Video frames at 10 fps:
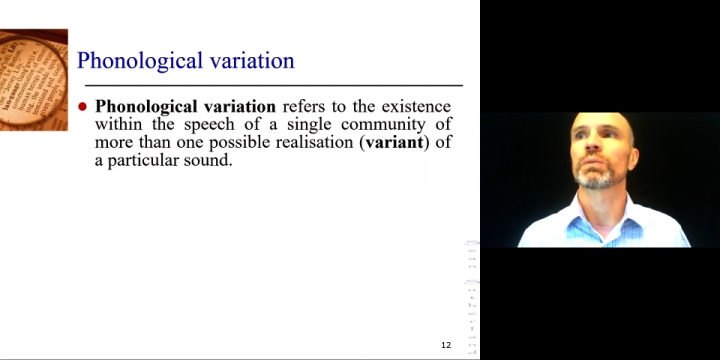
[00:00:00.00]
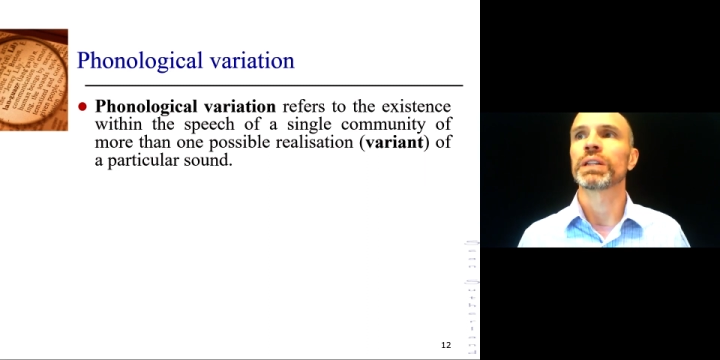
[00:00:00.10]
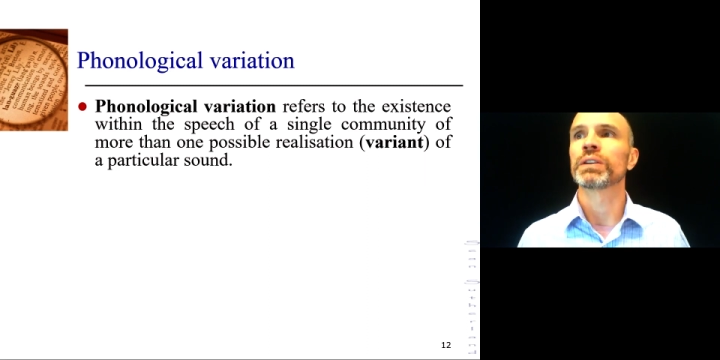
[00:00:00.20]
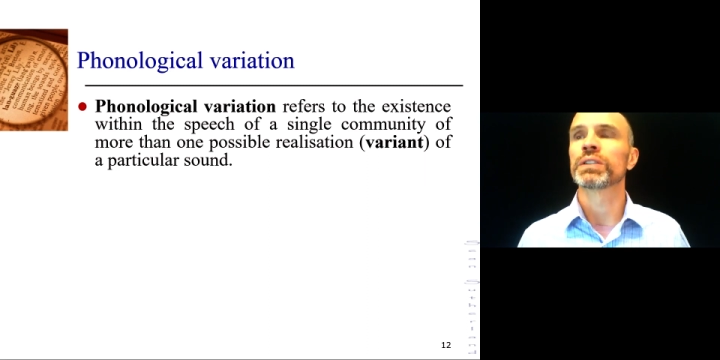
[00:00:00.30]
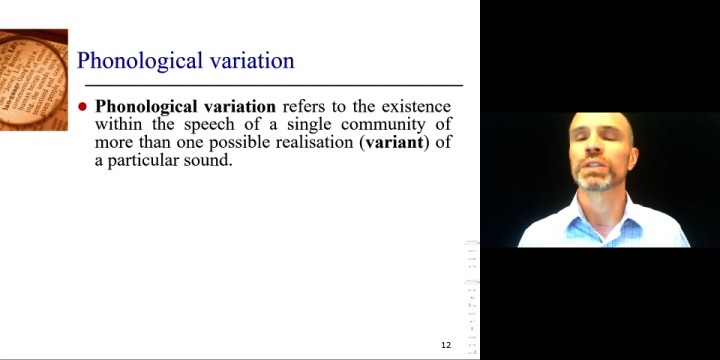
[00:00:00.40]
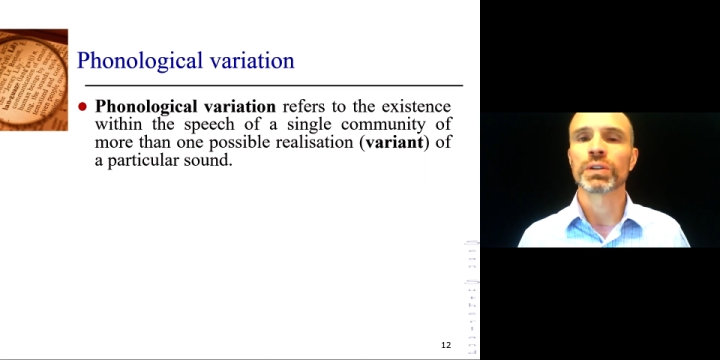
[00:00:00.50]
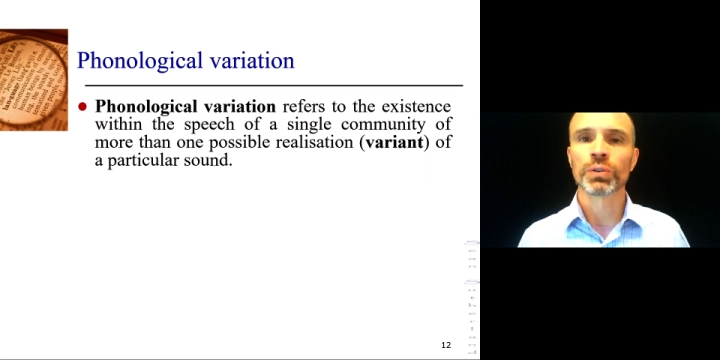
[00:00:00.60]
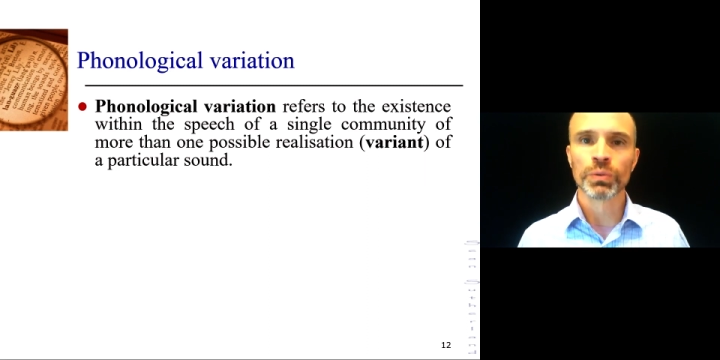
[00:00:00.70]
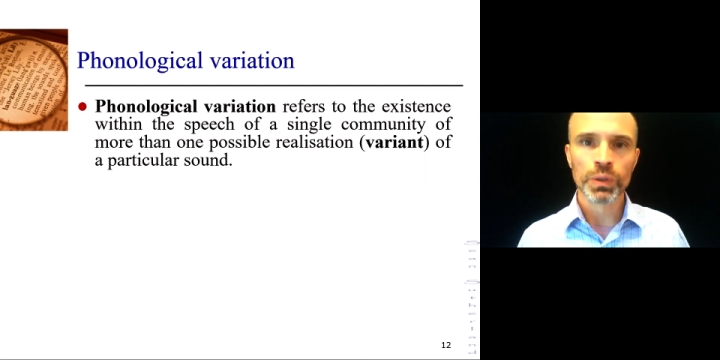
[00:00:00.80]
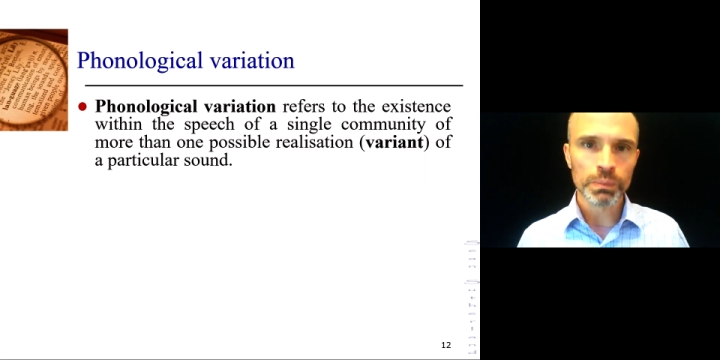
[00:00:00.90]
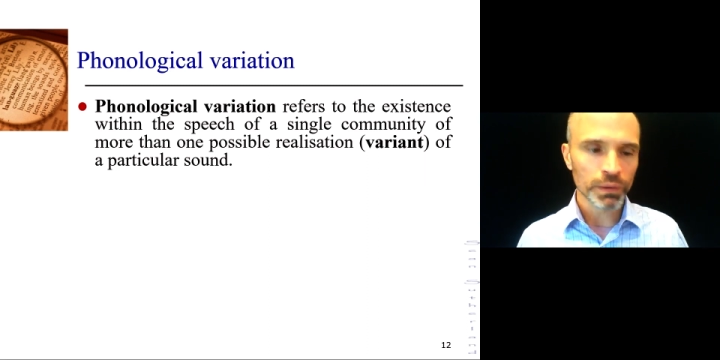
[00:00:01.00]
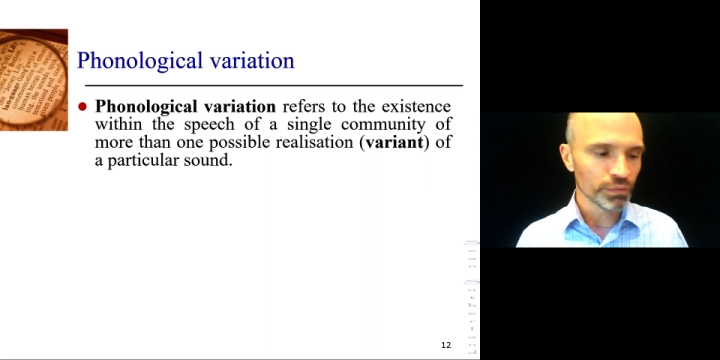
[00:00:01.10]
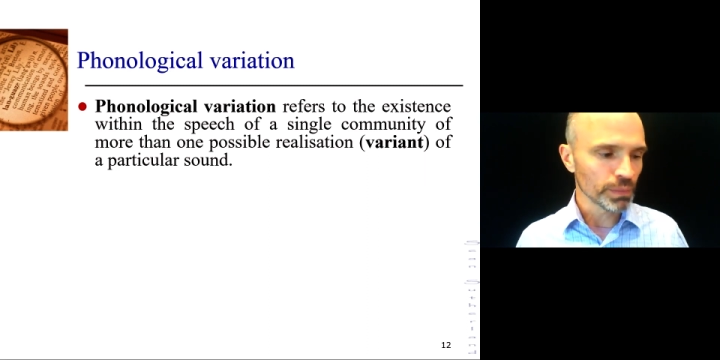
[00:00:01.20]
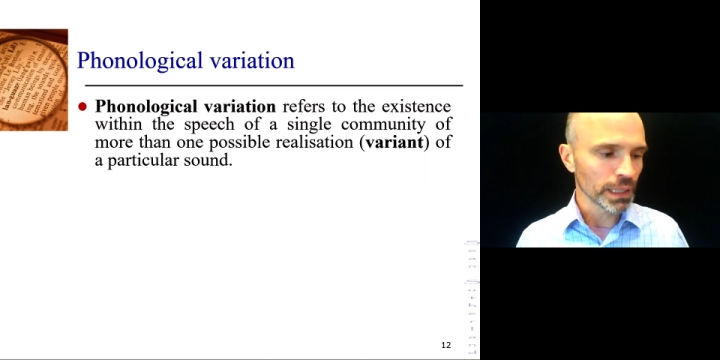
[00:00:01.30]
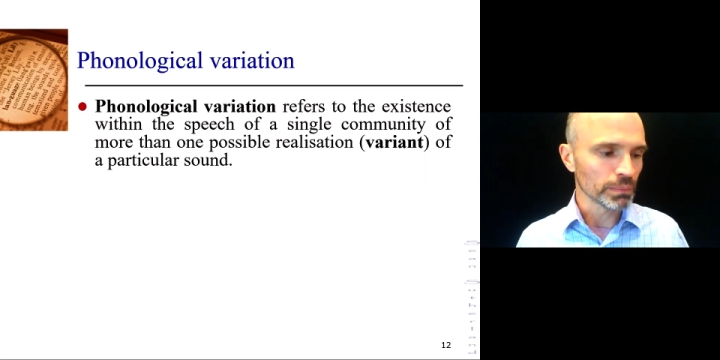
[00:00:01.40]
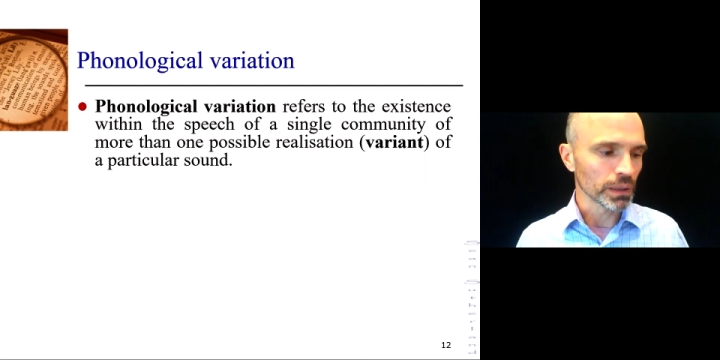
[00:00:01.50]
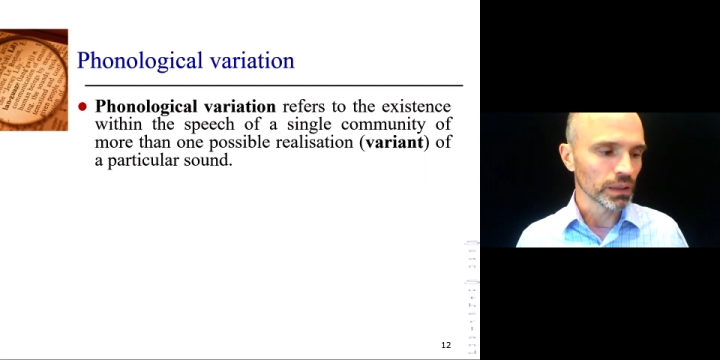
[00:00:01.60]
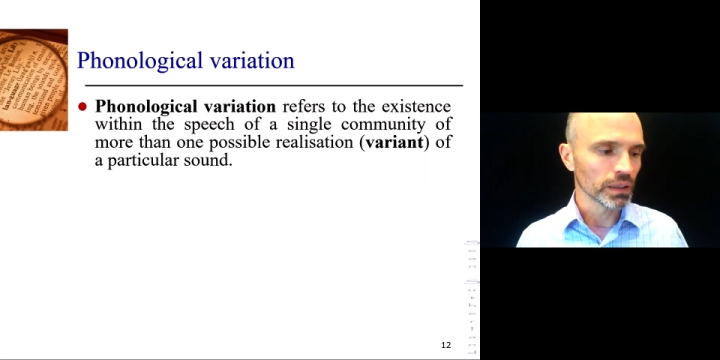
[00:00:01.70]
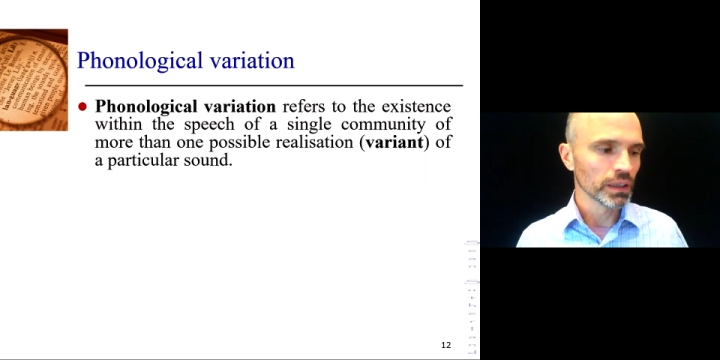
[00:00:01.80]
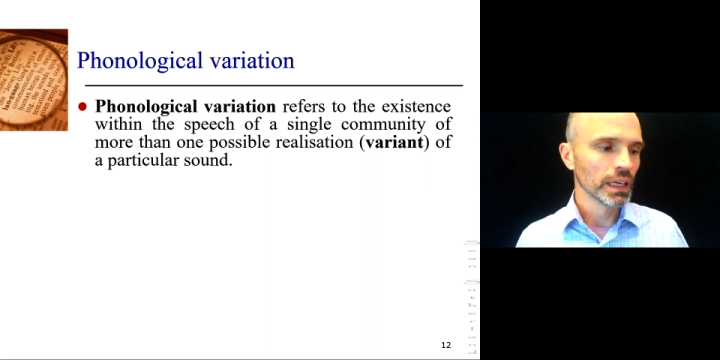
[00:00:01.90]
when there is a group of
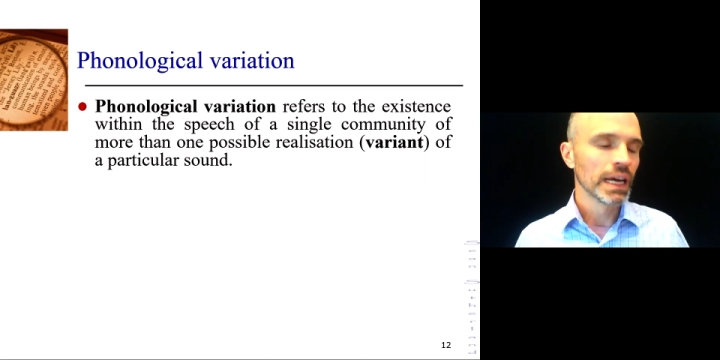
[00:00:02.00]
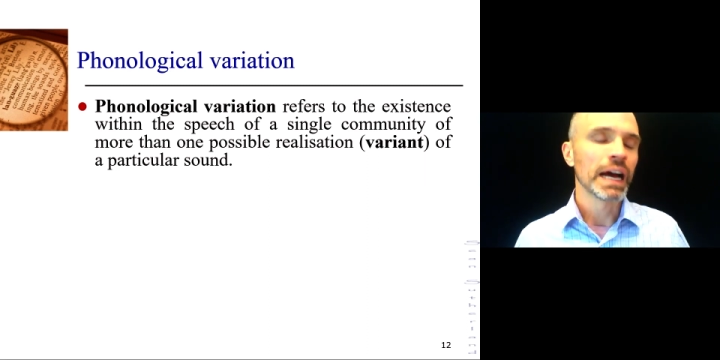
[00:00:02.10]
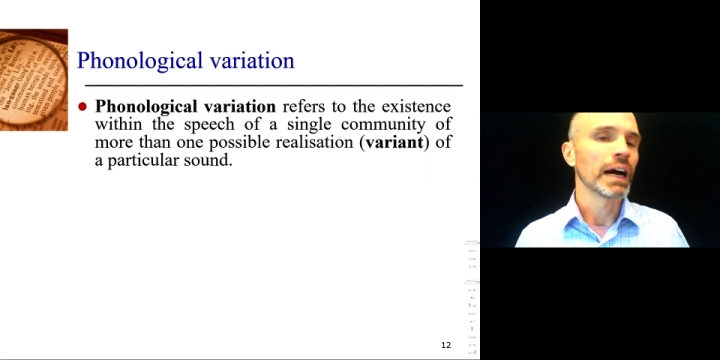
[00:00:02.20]
people,